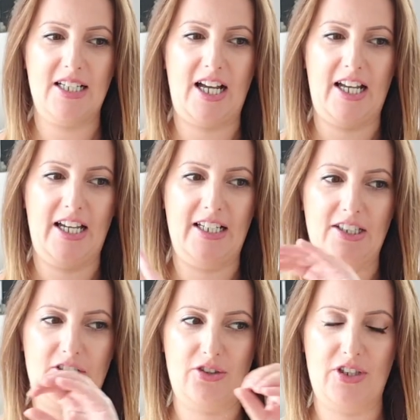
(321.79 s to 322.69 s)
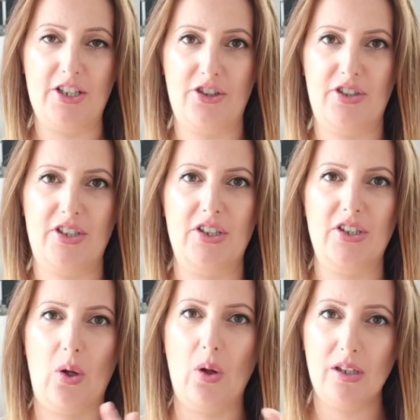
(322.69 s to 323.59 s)
and I had
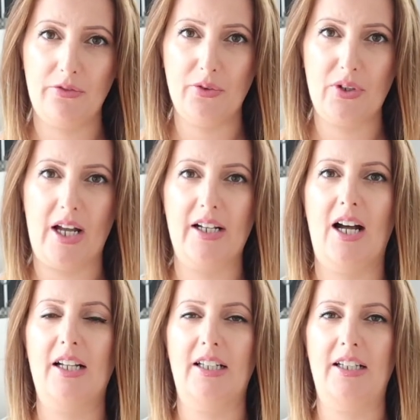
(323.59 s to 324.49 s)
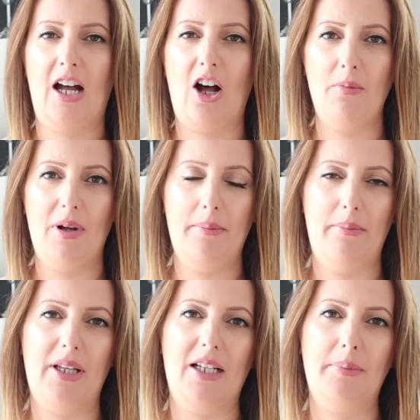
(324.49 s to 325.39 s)
registered all the food I got and how my
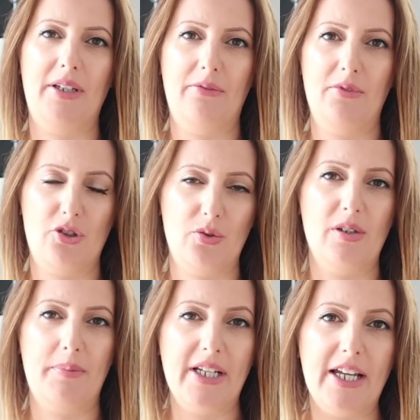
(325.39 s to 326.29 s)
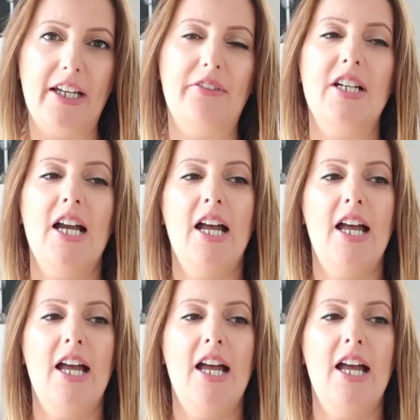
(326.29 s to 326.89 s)
blood sugar behaved.